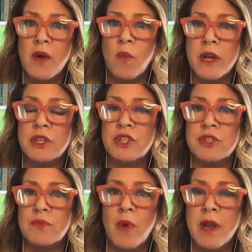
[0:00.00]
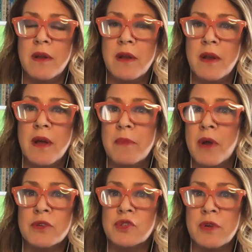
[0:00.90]
when she, when
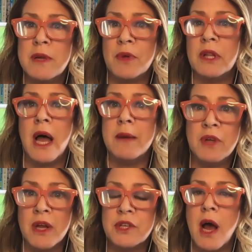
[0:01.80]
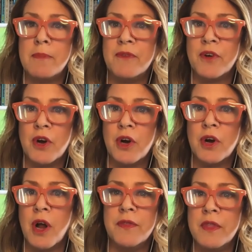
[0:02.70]
meryl streep climbed on top of
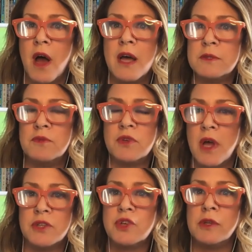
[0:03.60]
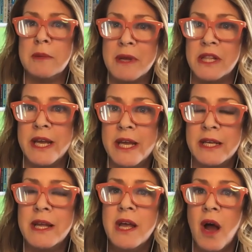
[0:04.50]
her and the hospital uh, shirley maclaine